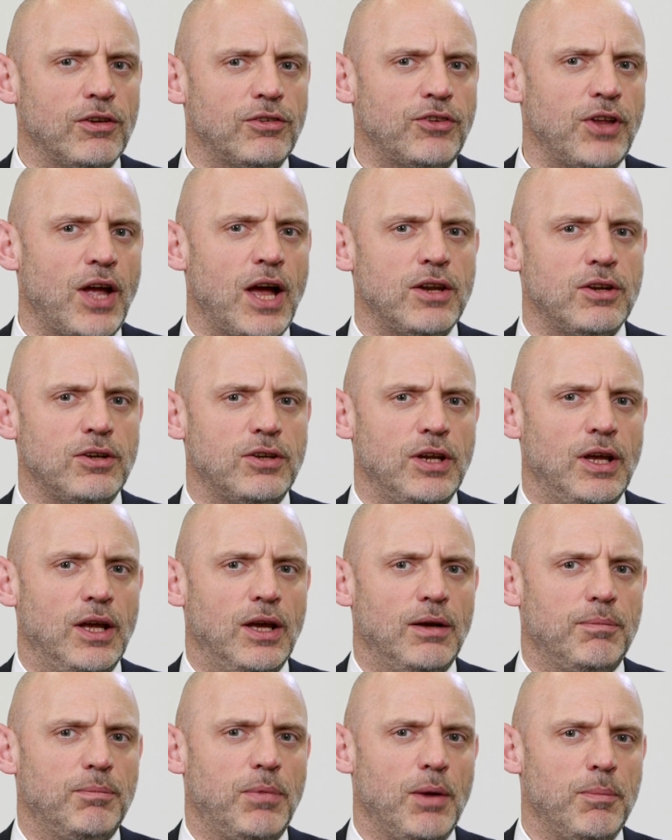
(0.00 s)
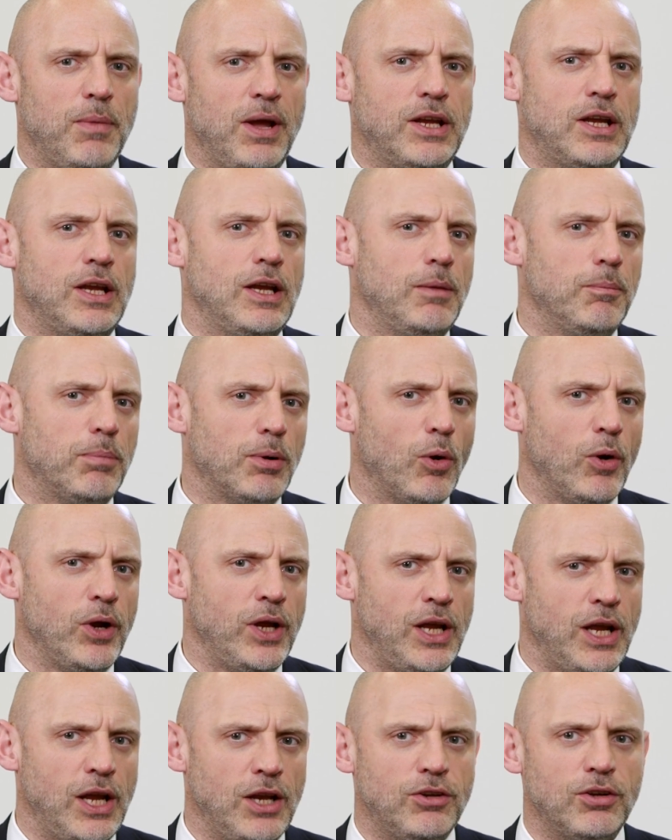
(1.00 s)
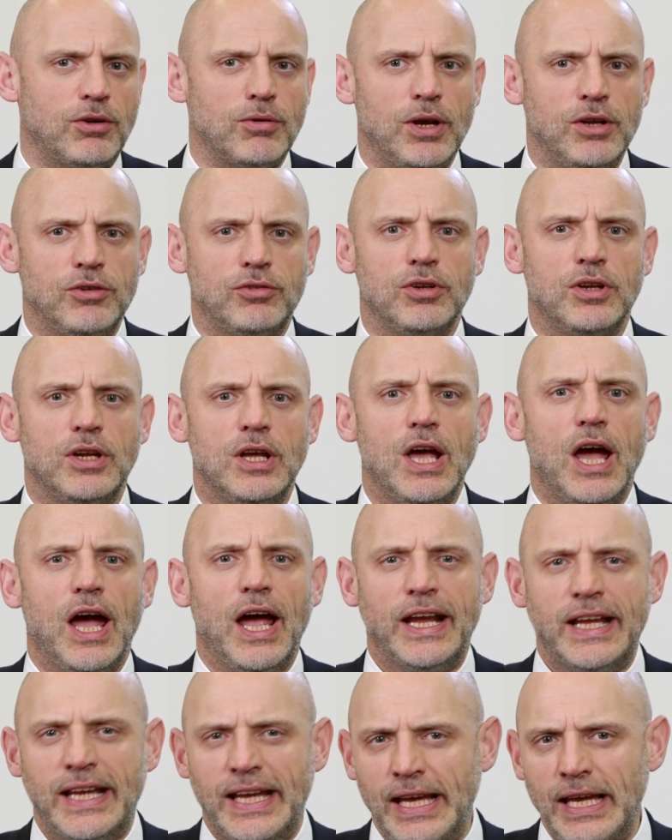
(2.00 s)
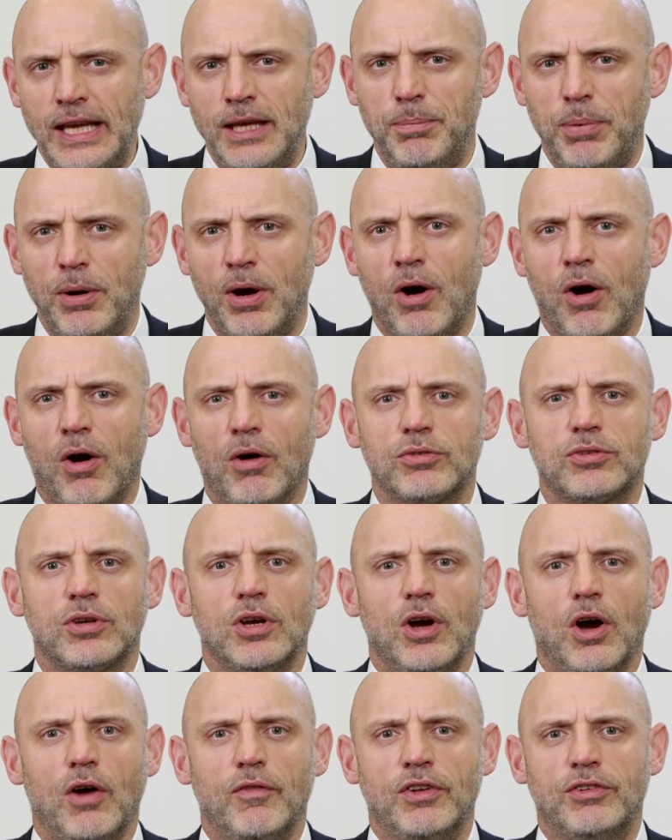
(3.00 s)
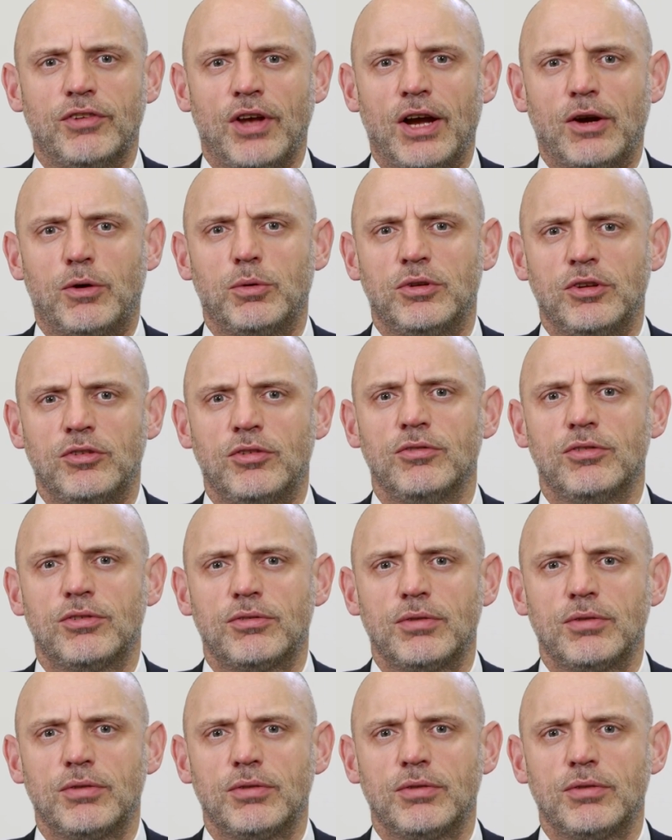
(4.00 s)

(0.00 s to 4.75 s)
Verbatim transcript: the standard here by making employee integration a key part of its acquisition